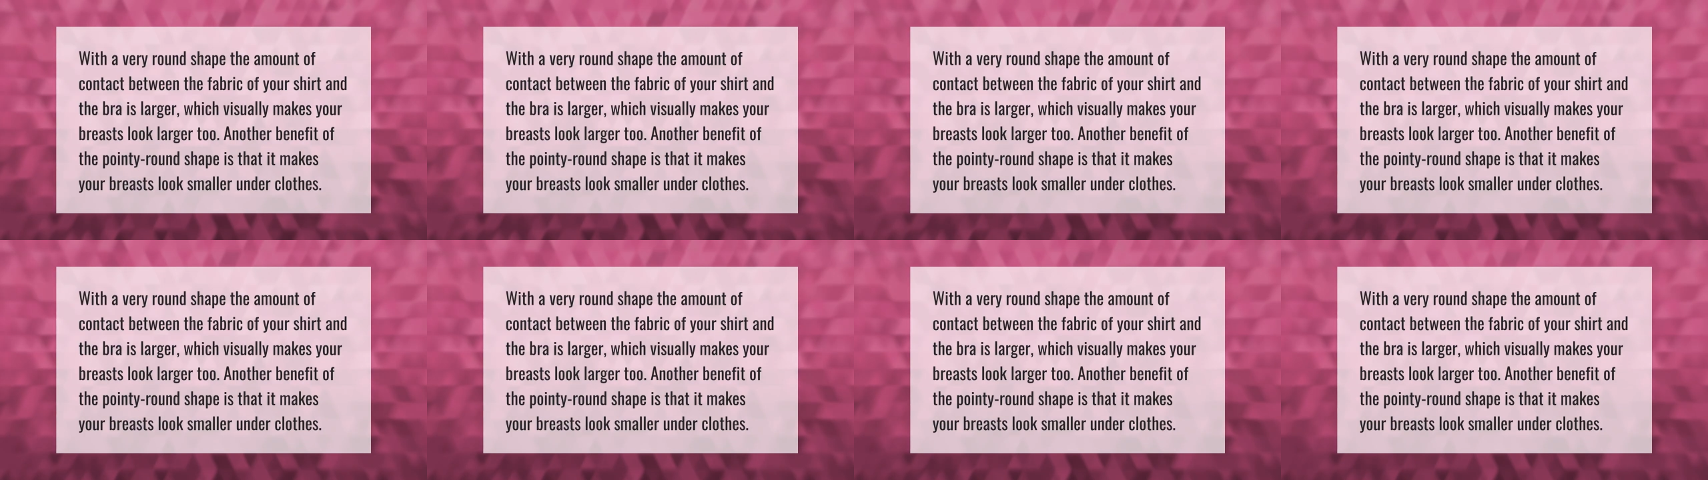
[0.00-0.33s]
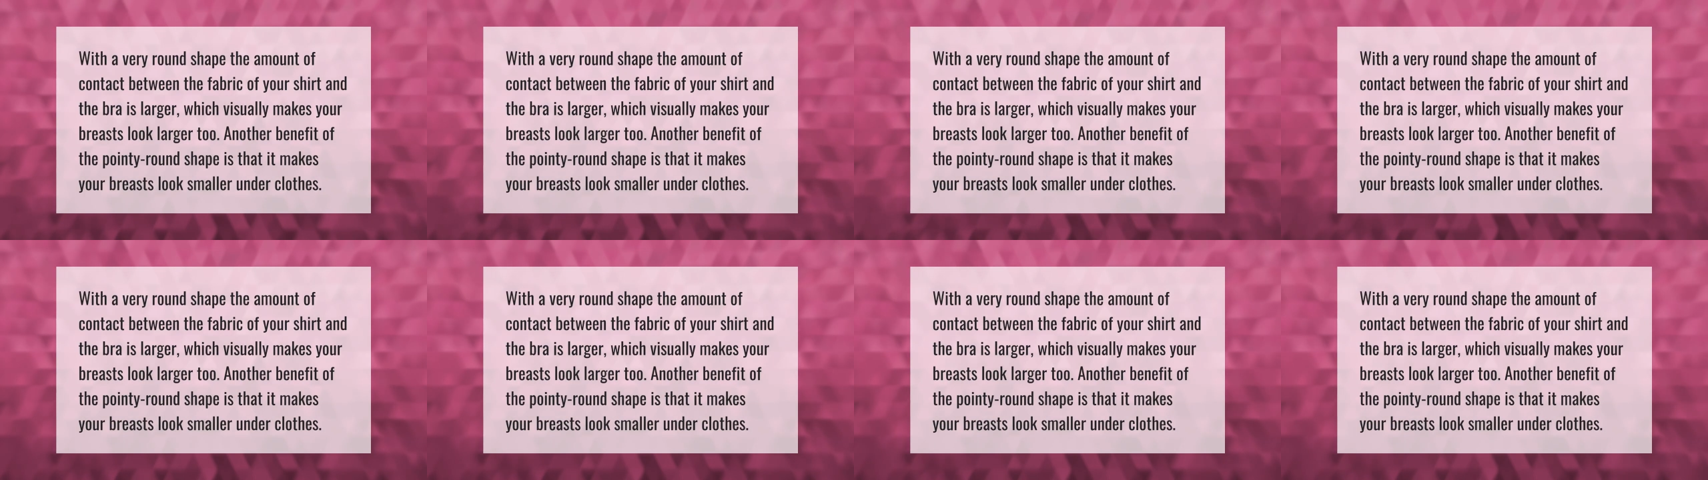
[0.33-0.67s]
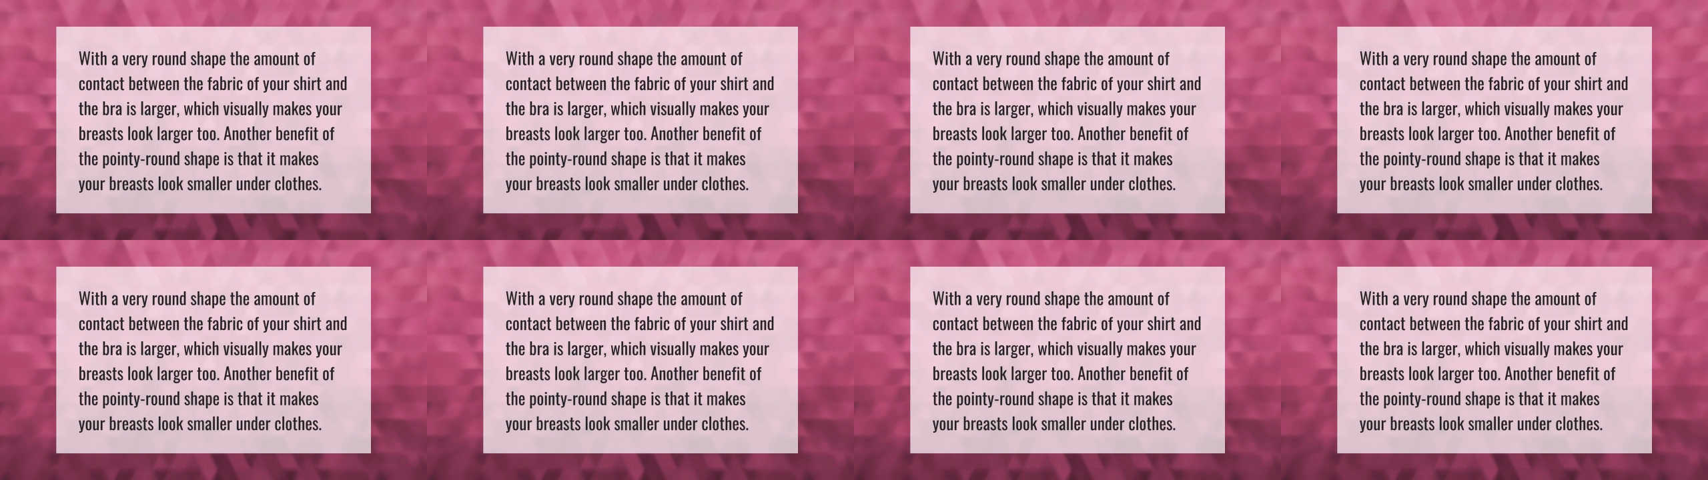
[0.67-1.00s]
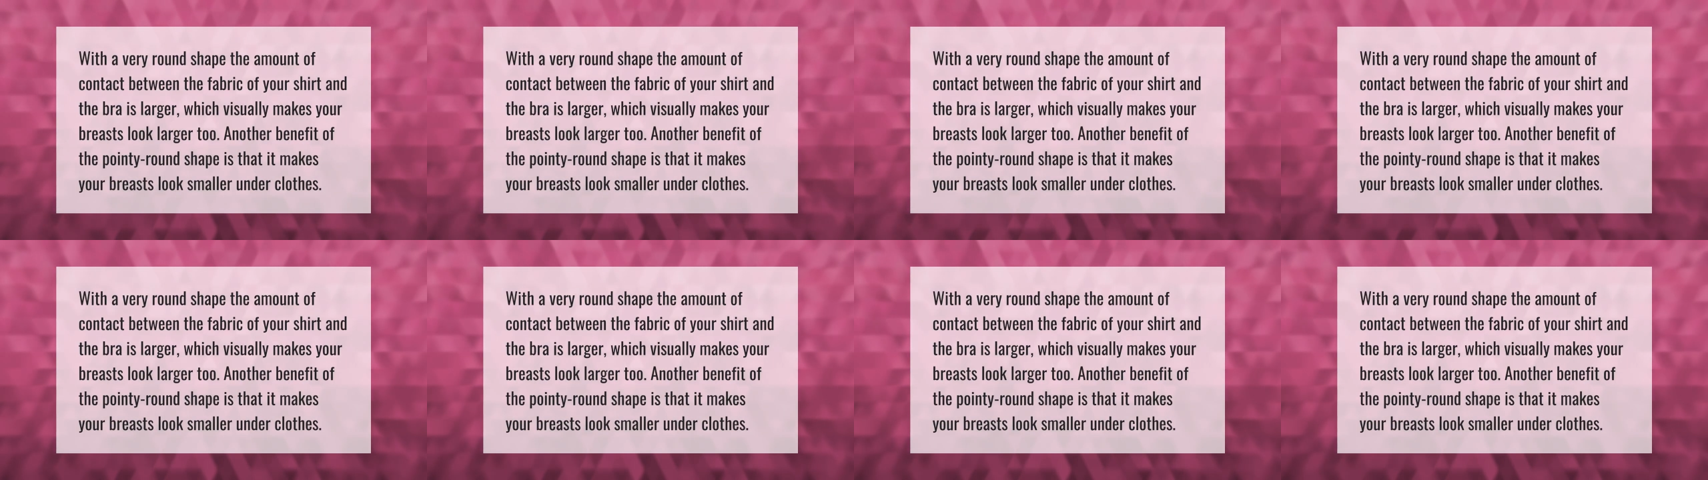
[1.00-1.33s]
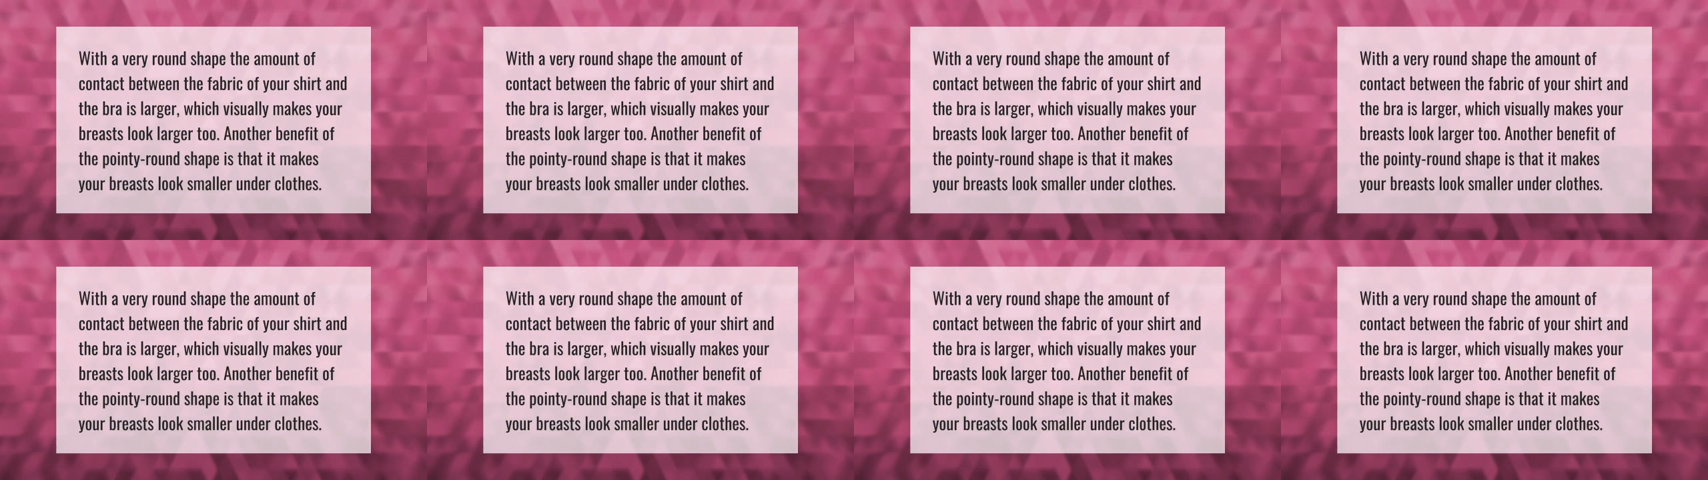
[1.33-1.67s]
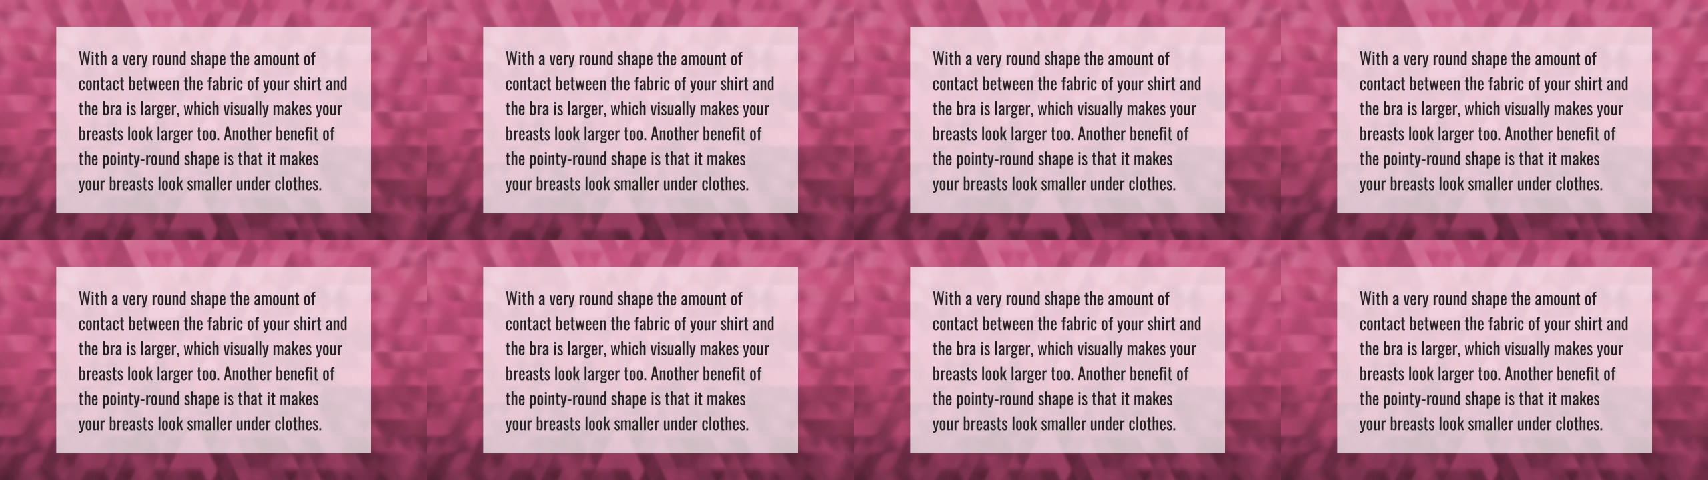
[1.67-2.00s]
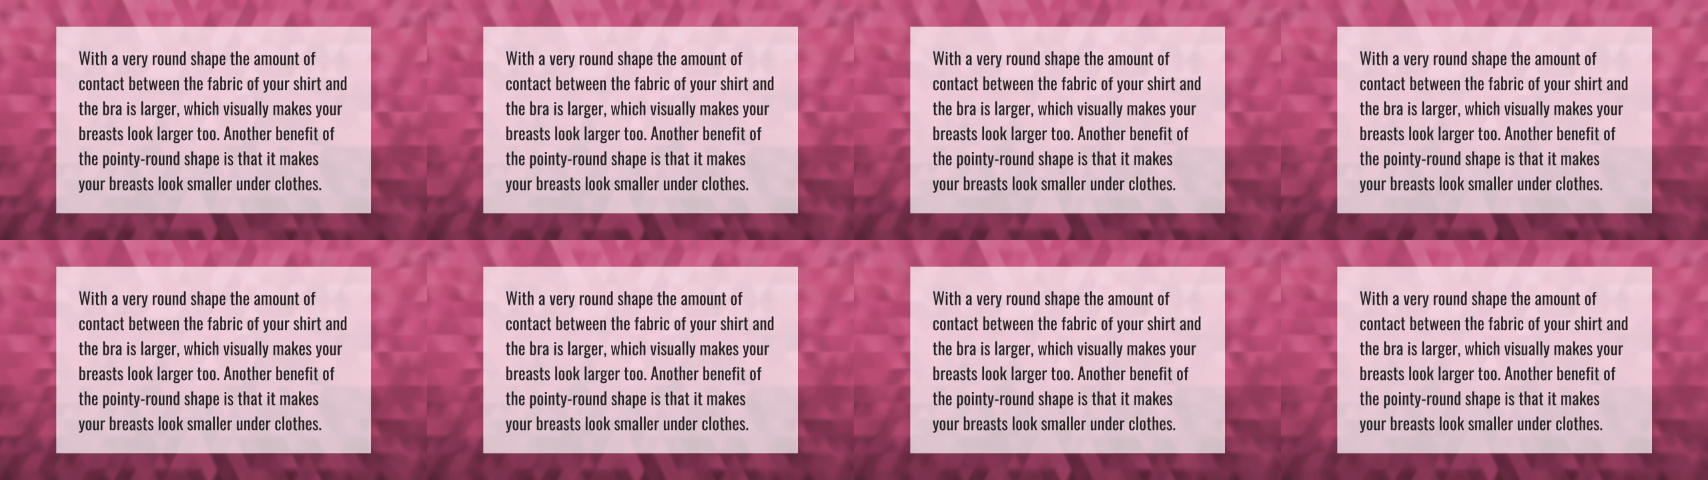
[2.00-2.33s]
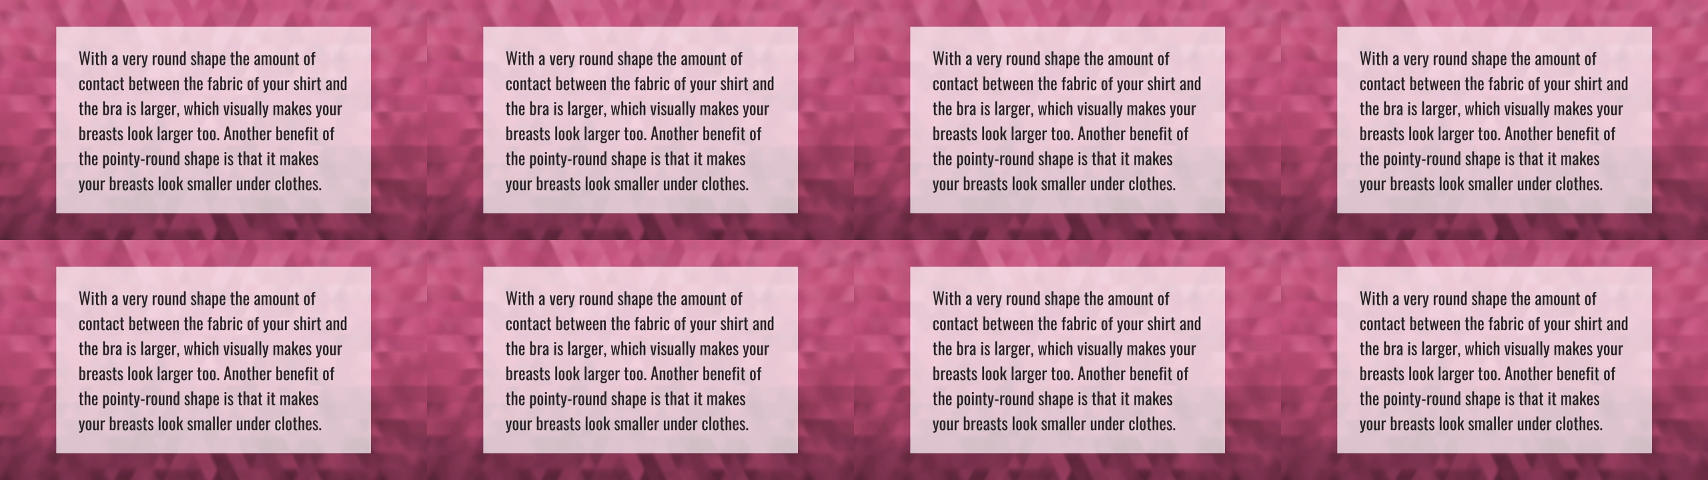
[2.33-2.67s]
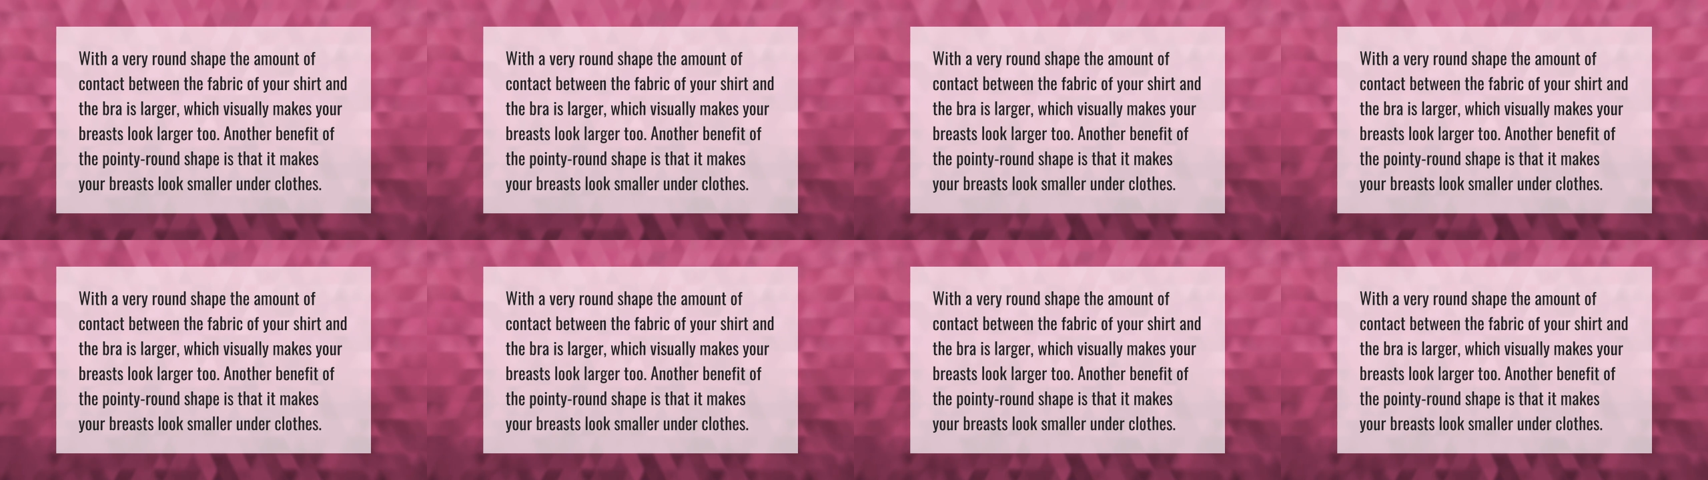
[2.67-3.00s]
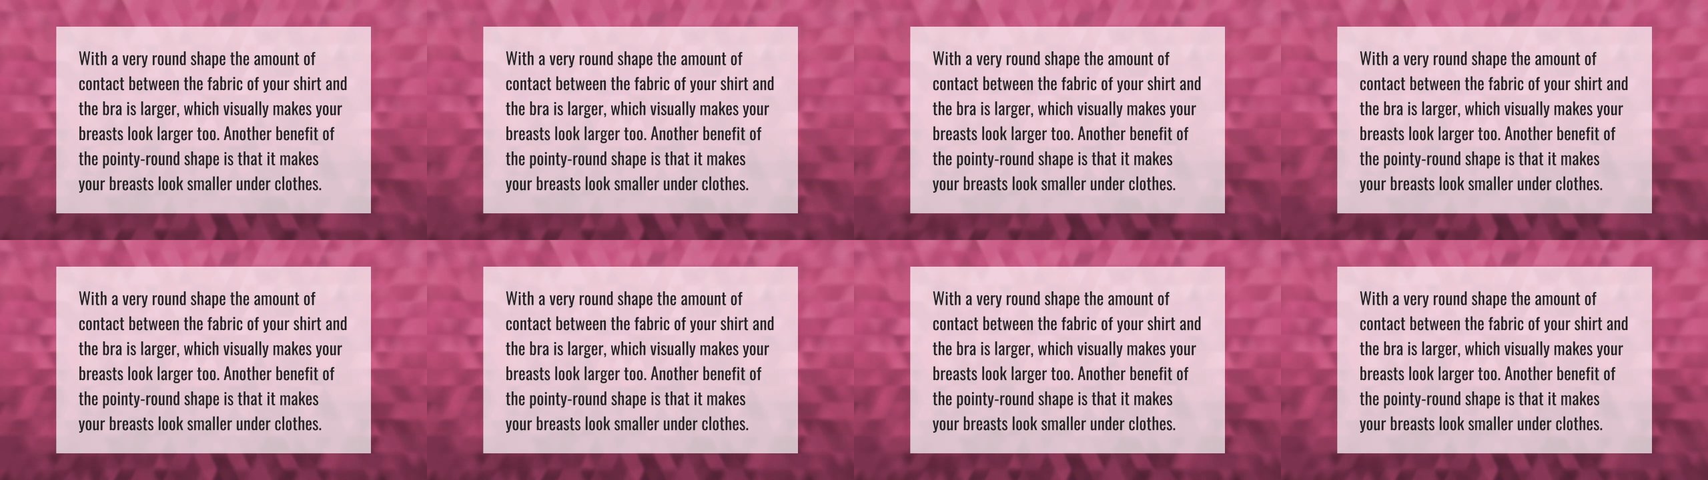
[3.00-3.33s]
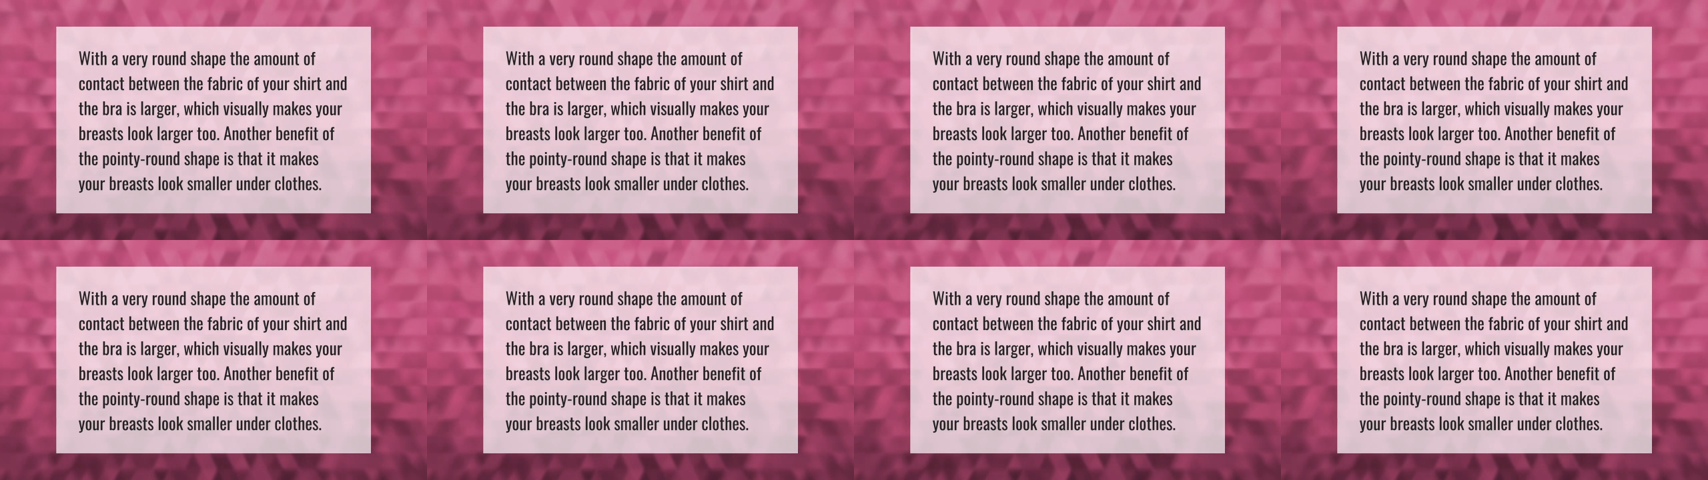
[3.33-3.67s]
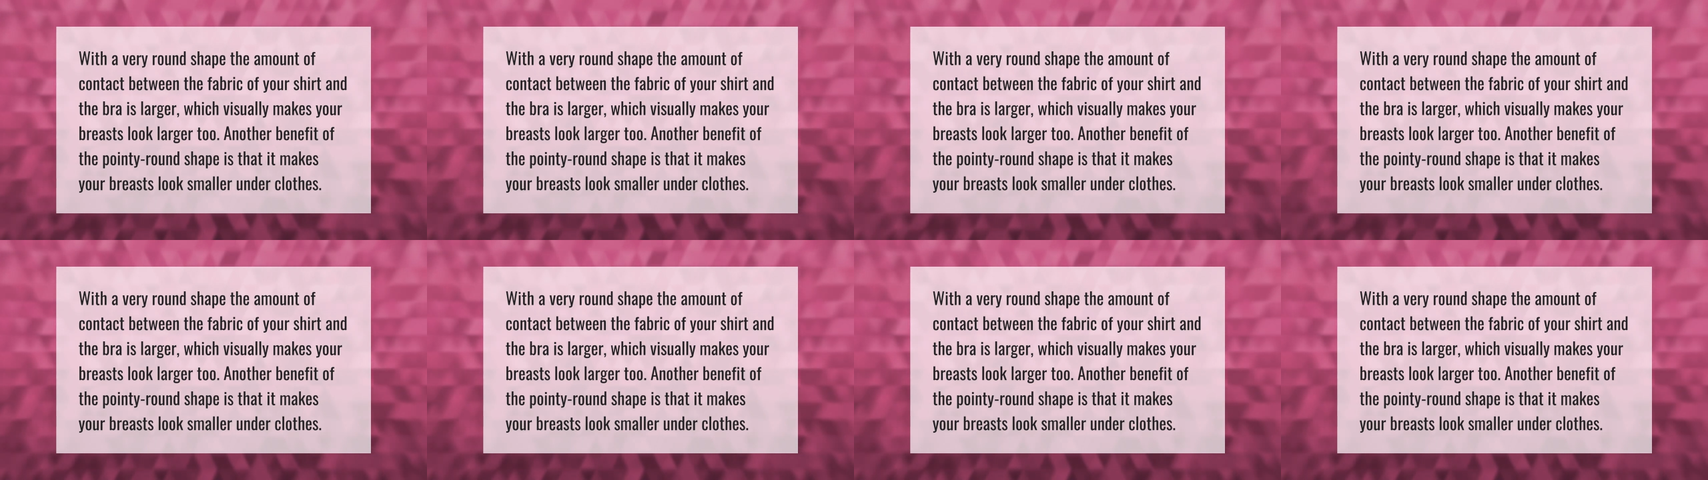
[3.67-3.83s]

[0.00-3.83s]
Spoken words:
(no speaker visible)